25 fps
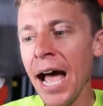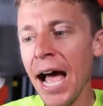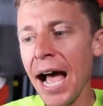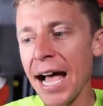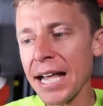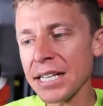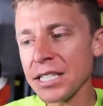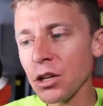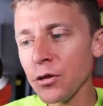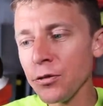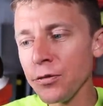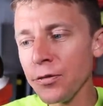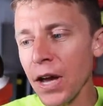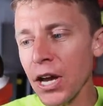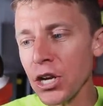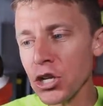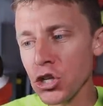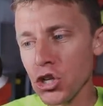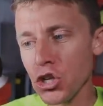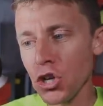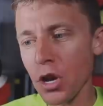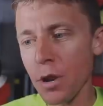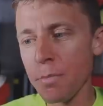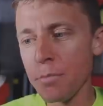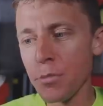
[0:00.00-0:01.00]

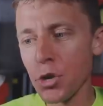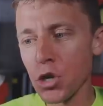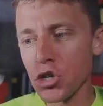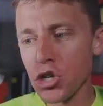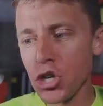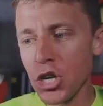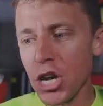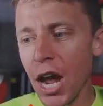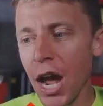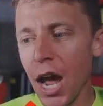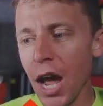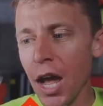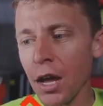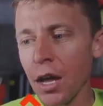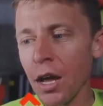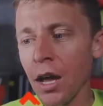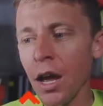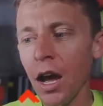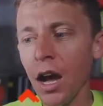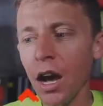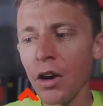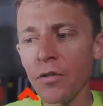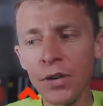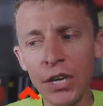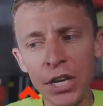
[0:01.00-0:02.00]
Aselfesh Mergia
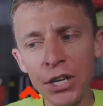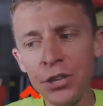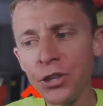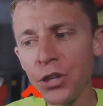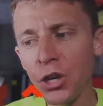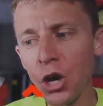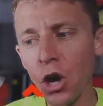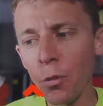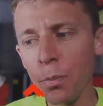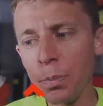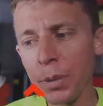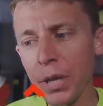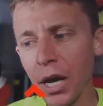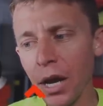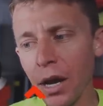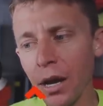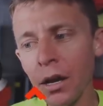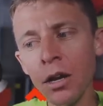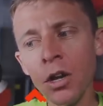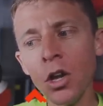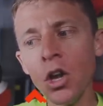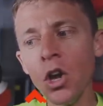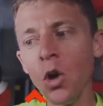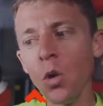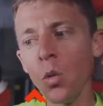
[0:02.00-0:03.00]
of Ethiopia